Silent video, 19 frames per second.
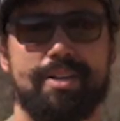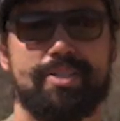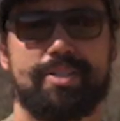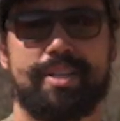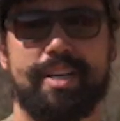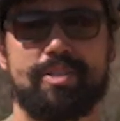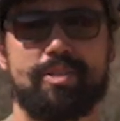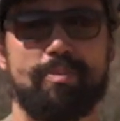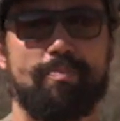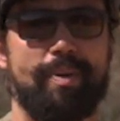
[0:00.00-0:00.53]
Just
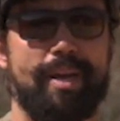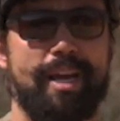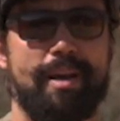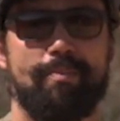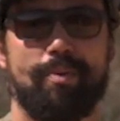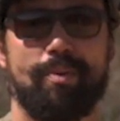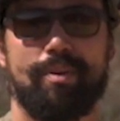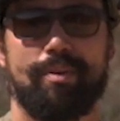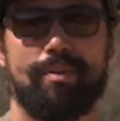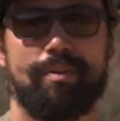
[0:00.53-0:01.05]
get some
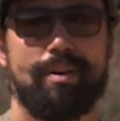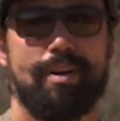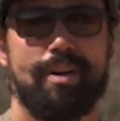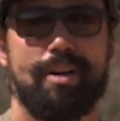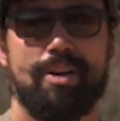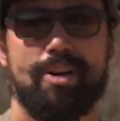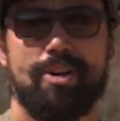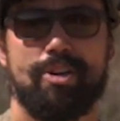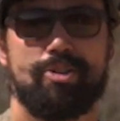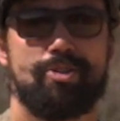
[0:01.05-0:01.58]
paper,
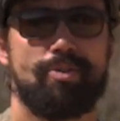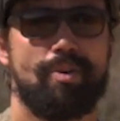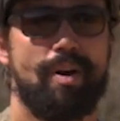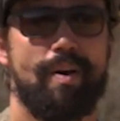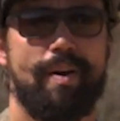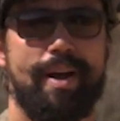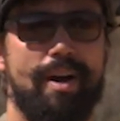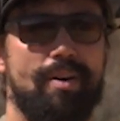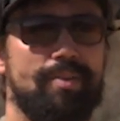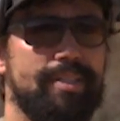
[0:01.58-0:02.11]

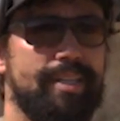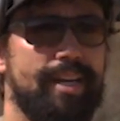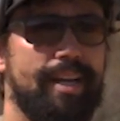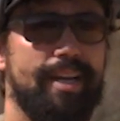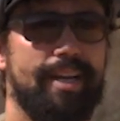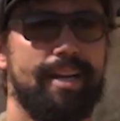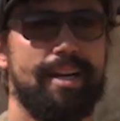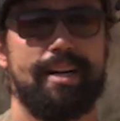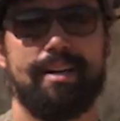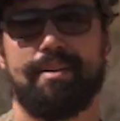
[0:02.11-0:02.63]
draw out
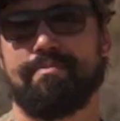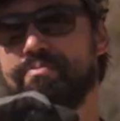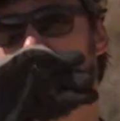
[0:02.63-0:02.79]
a uh,